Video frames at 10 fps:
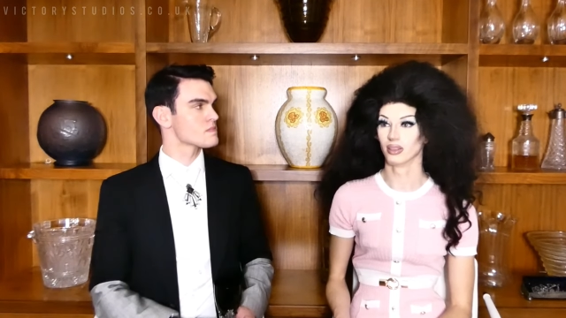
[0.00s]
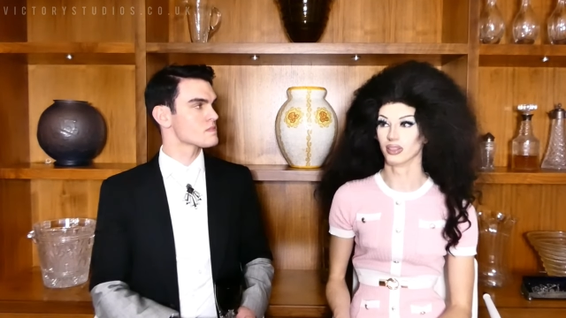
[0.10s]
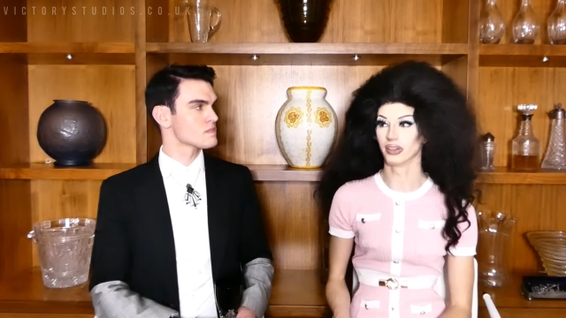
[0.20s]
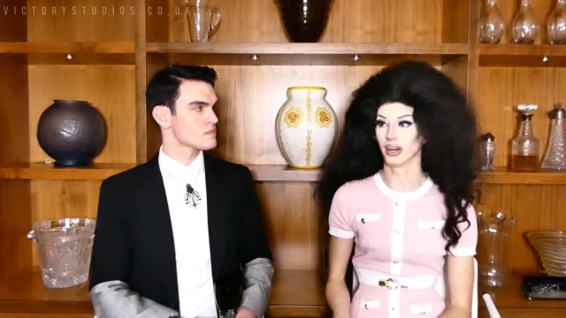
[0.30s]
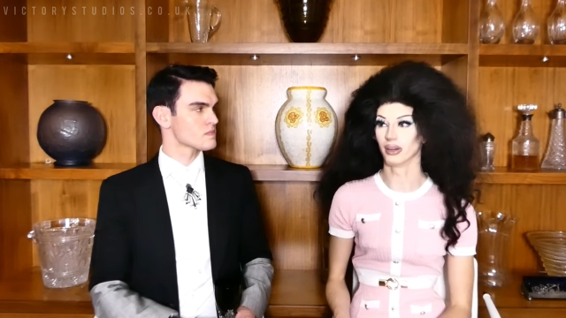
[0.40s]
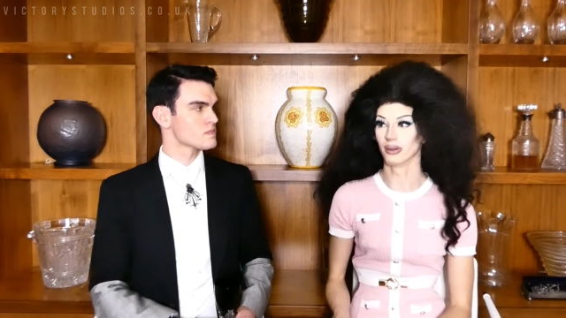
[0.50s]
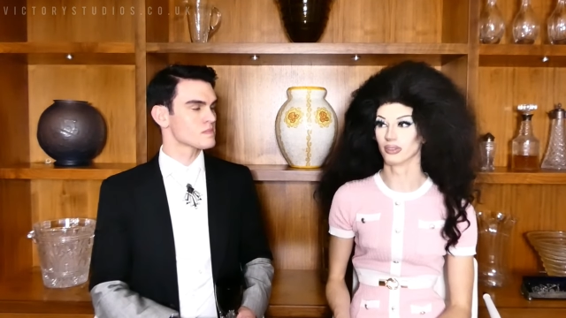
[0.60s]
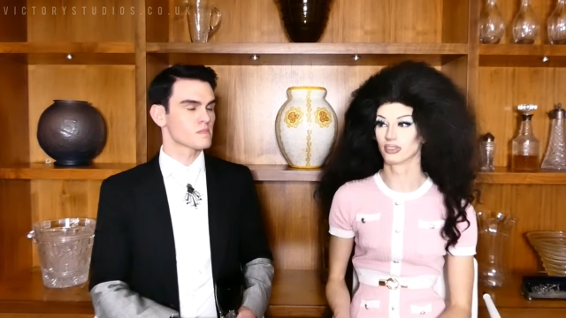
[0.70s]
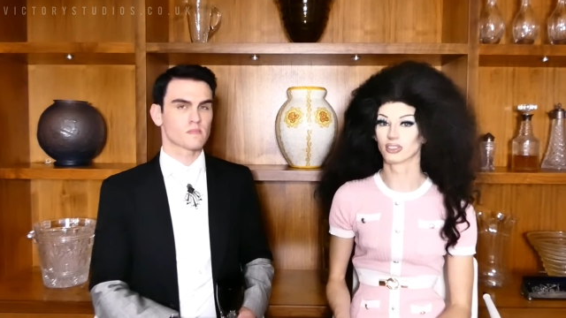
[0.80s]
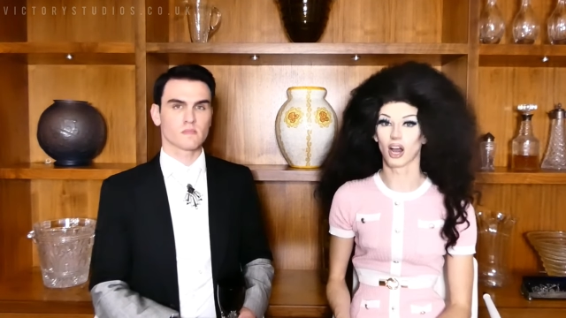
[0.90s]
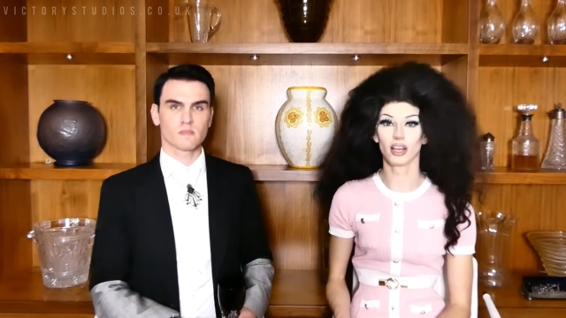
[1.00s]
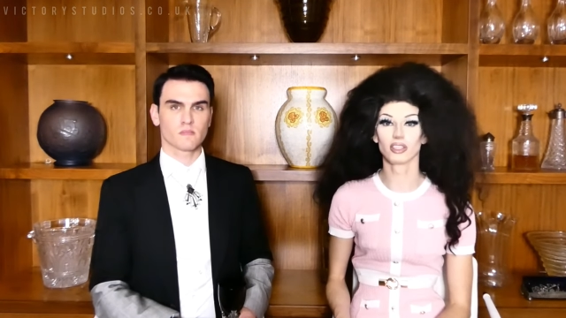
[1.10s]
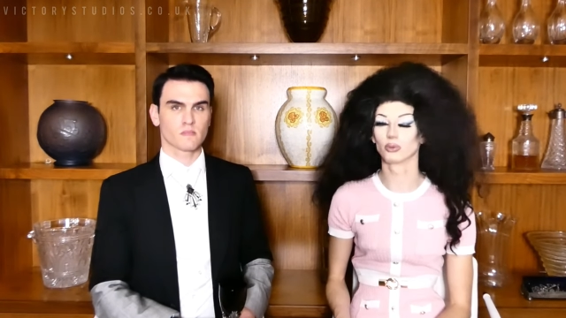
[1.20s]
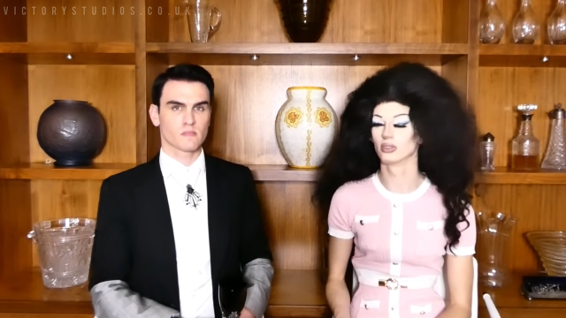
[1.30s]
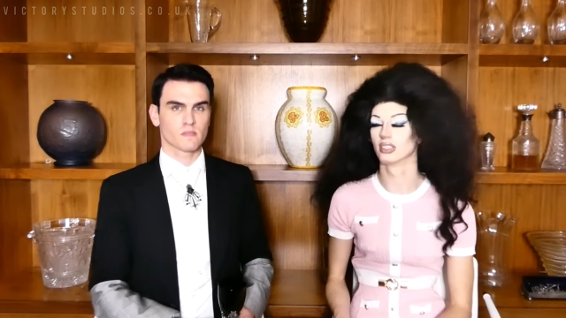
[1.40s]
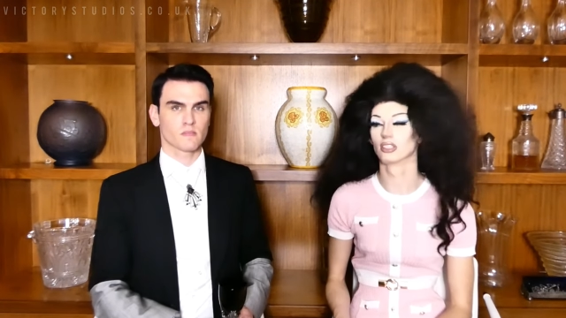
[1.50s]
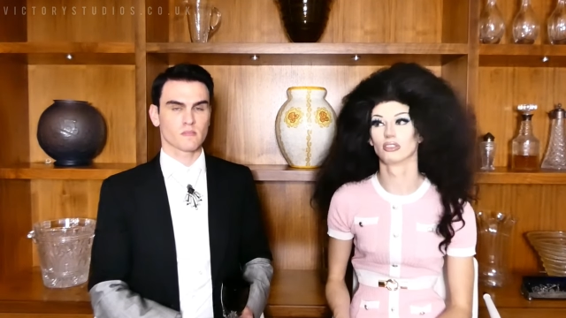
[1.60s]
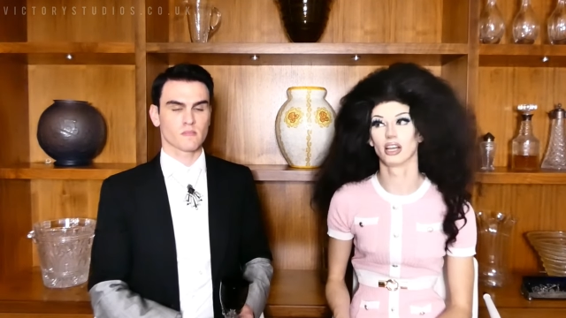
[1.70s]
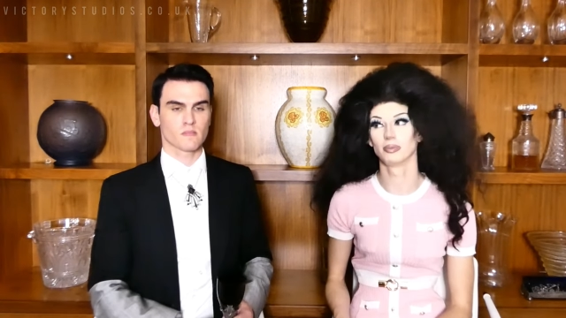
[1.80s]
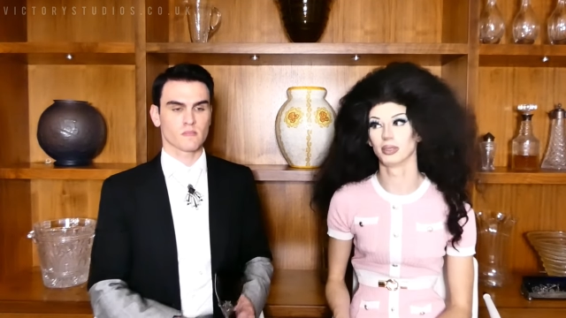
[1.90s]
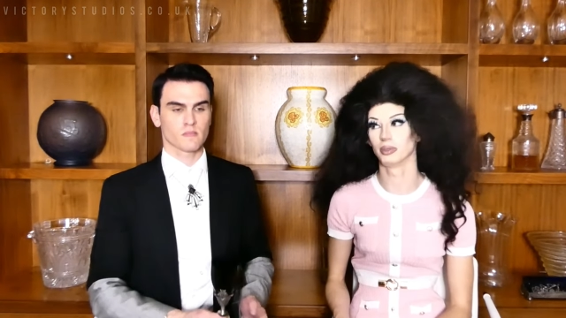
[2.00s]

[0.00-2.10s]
Speaker 1: You know, Scarlett's was incredibly